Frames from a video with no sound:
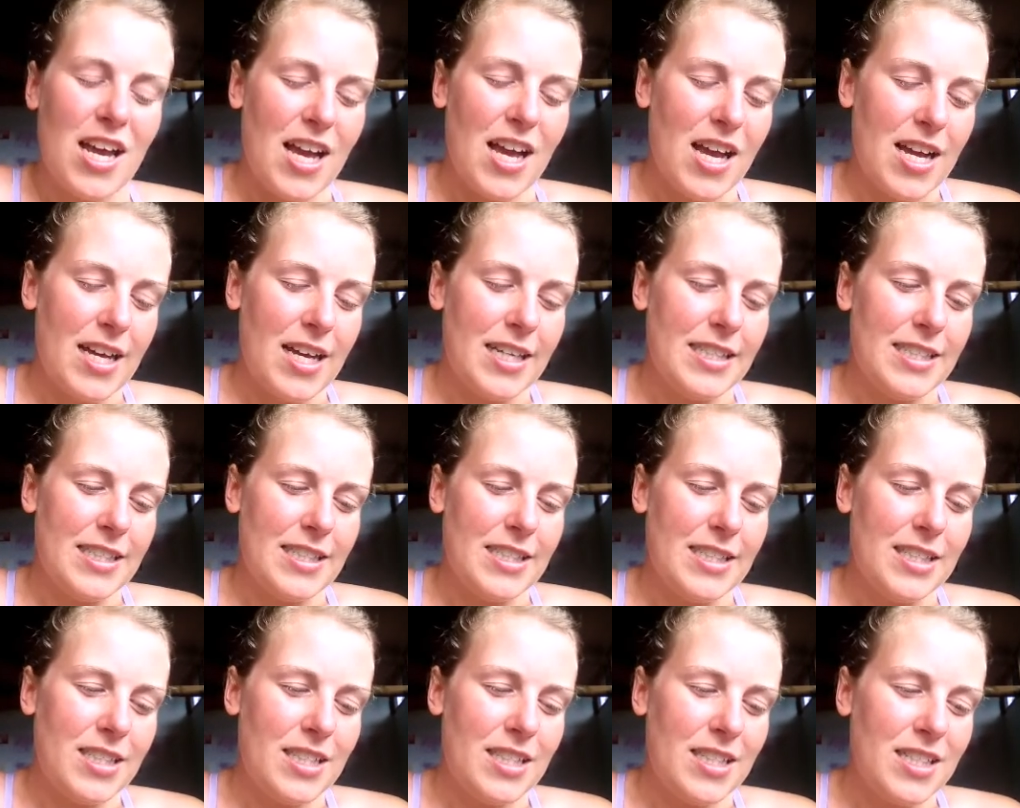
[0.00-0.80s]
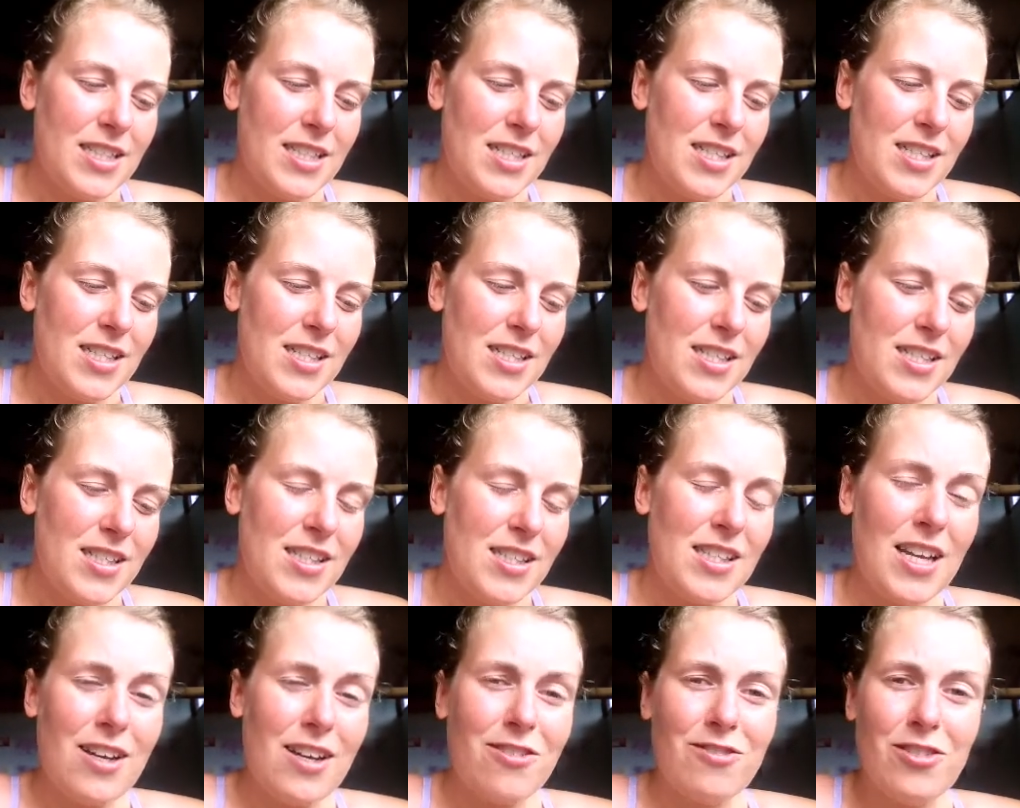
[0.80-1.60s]
and
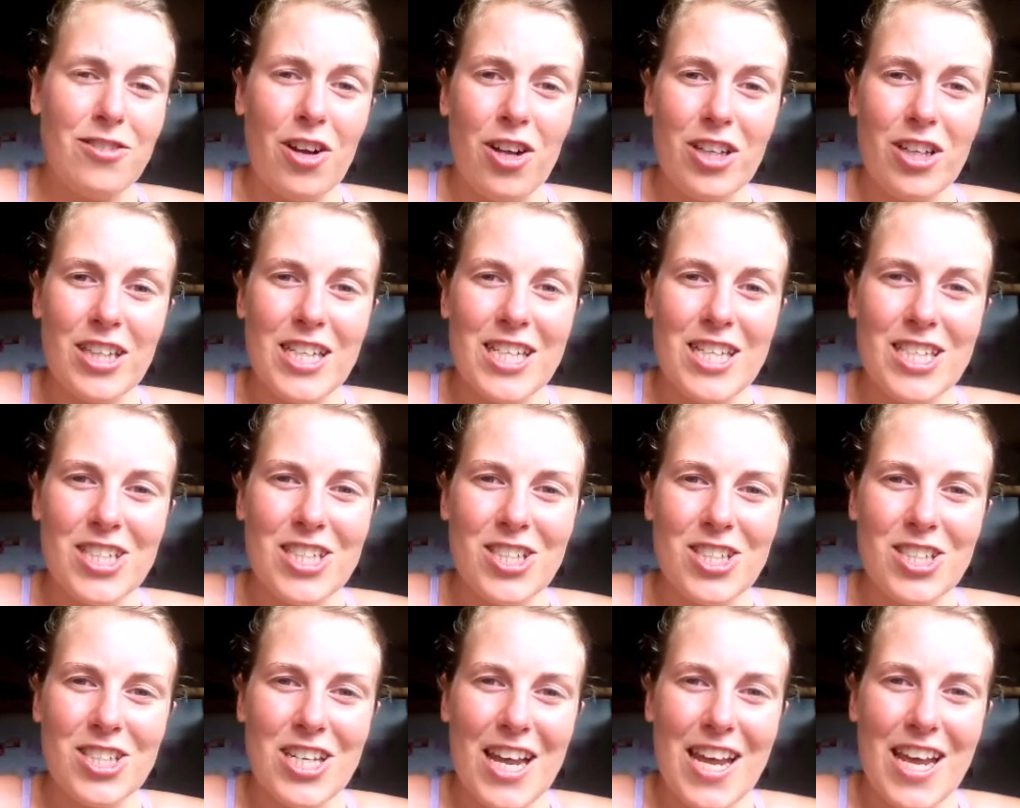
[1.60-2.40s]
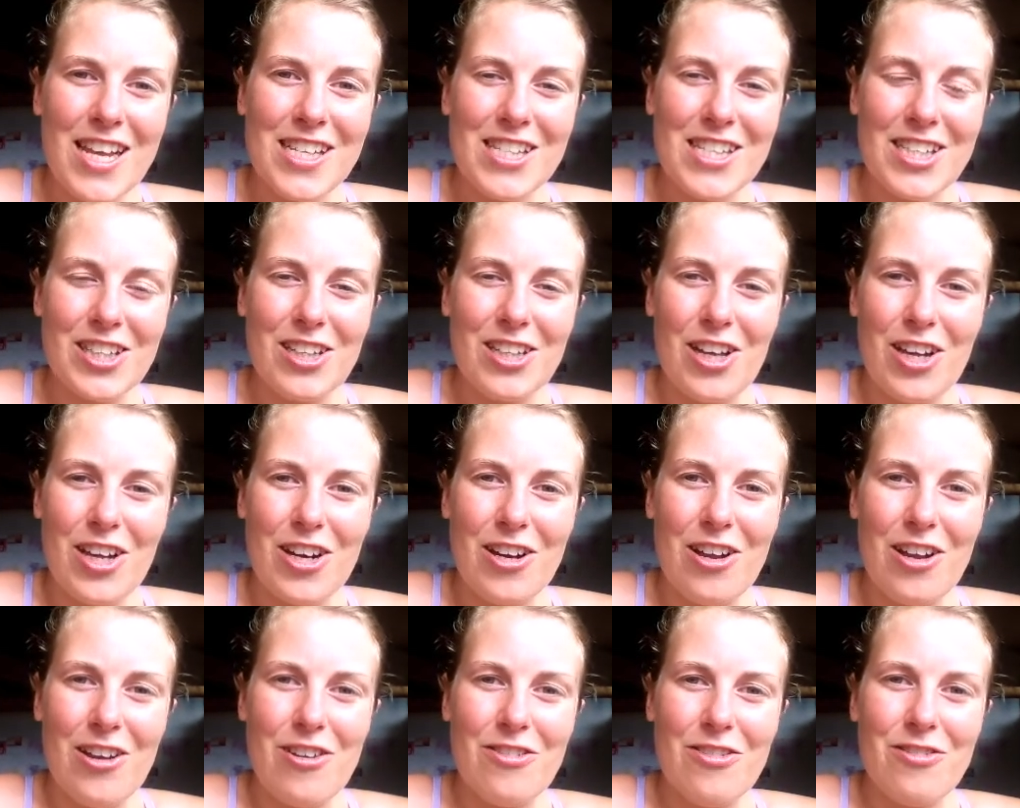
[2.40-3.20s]
self-knowledge takes a lot
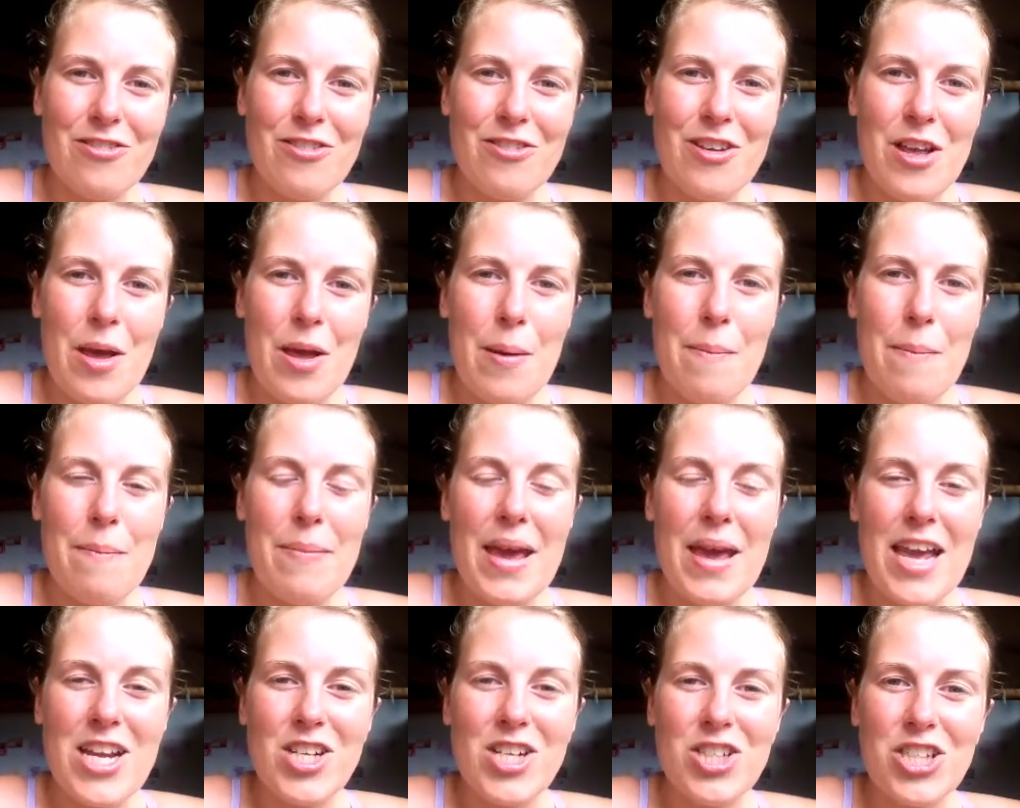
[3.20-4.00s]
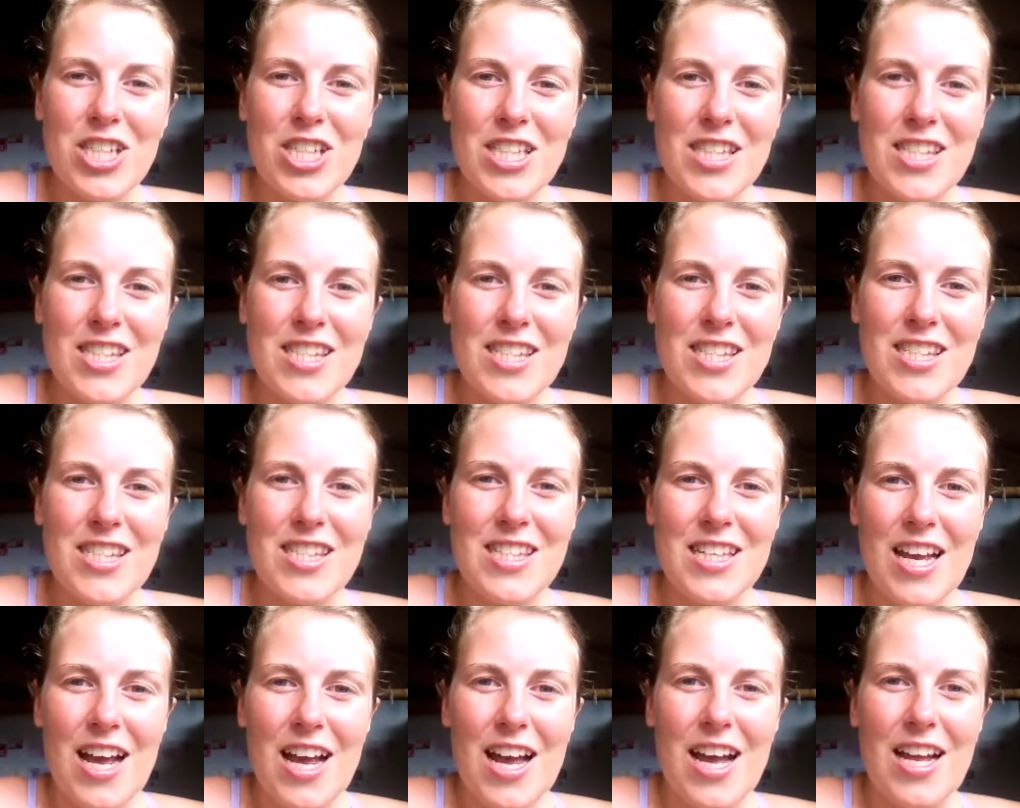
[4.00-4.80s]
of
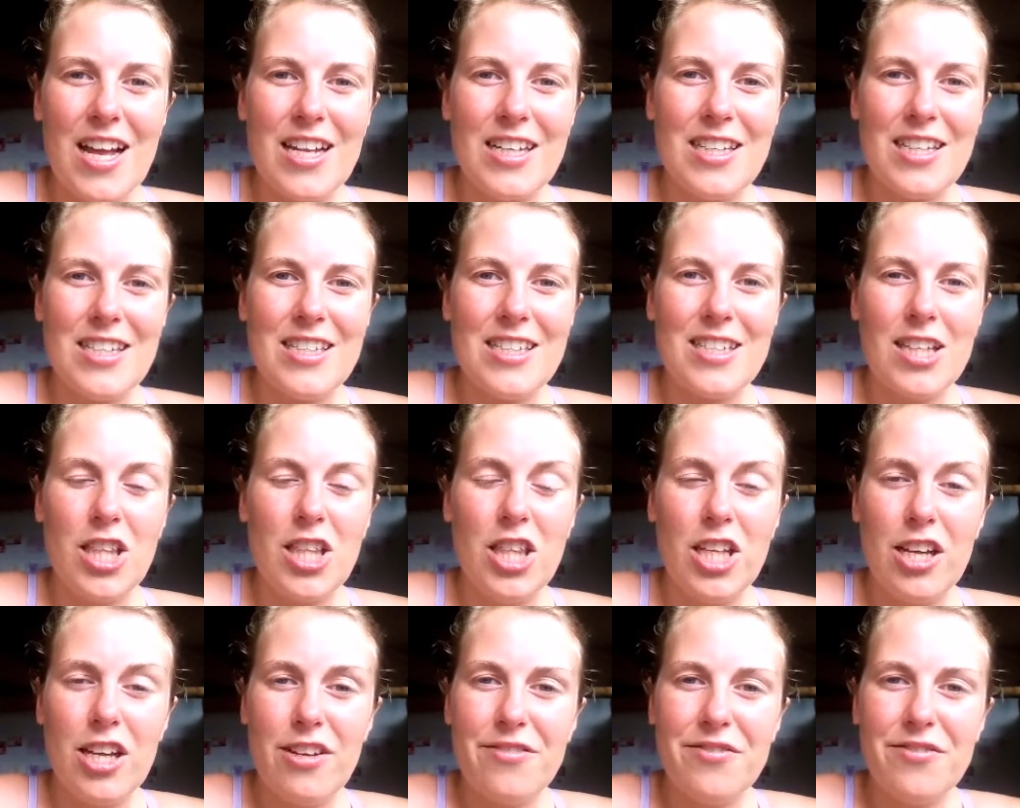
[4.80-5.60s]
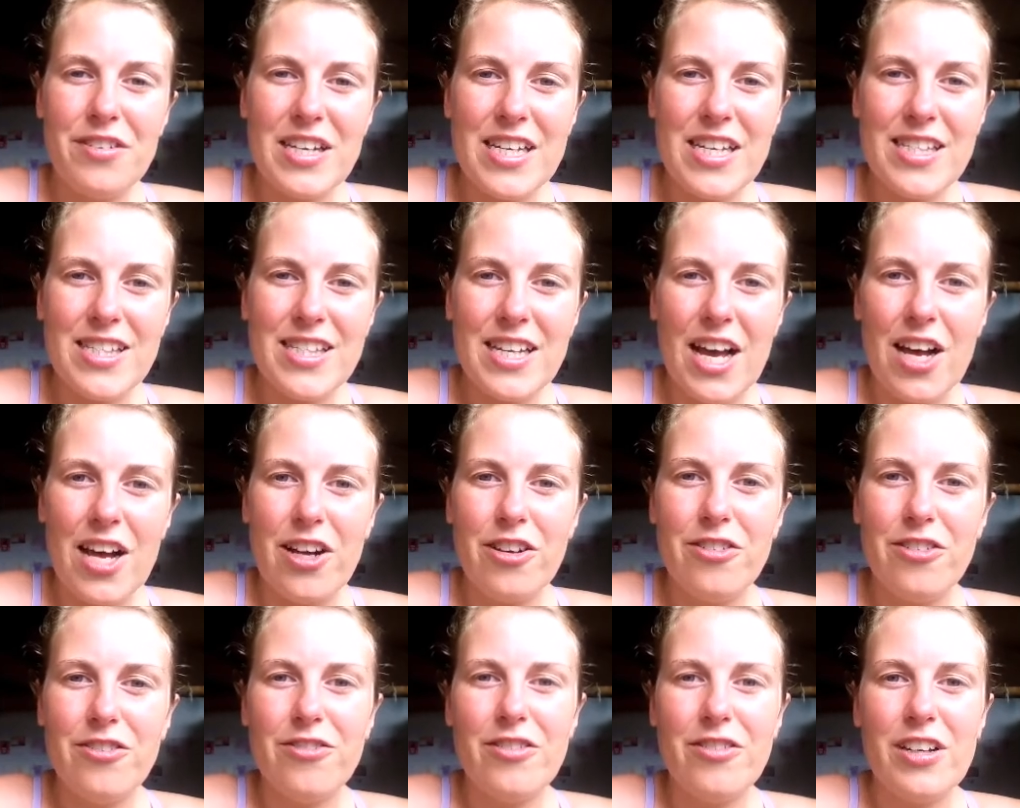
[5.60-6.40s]
patience and love for
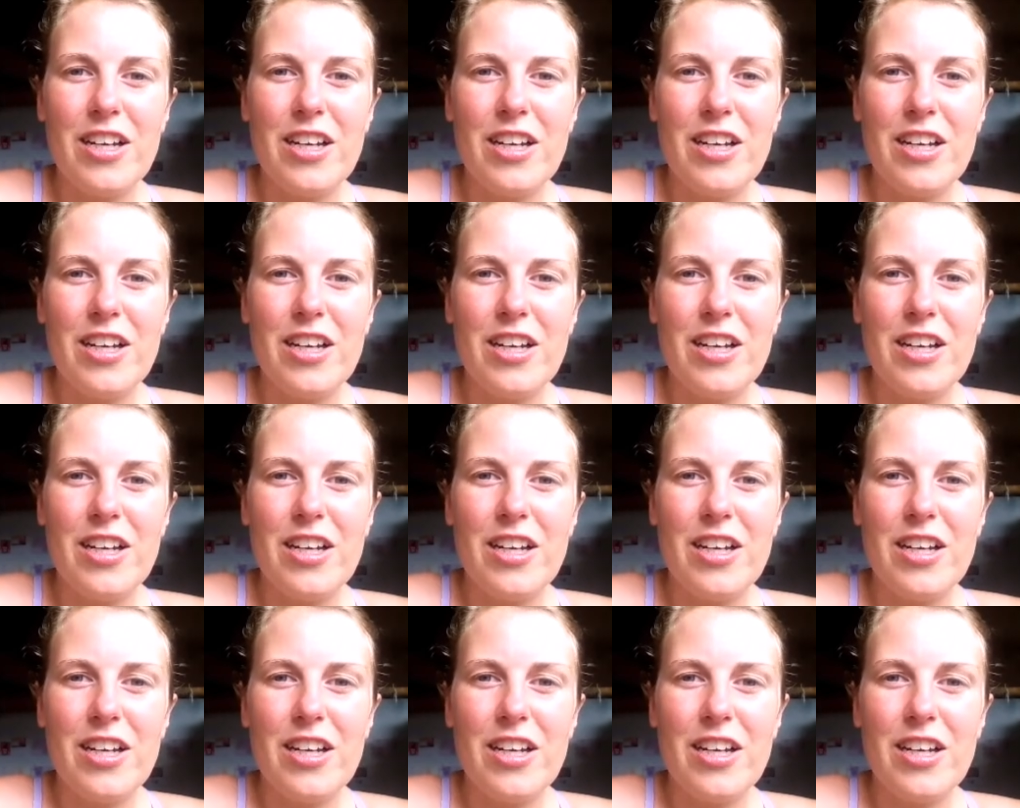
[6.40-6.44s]
yourself,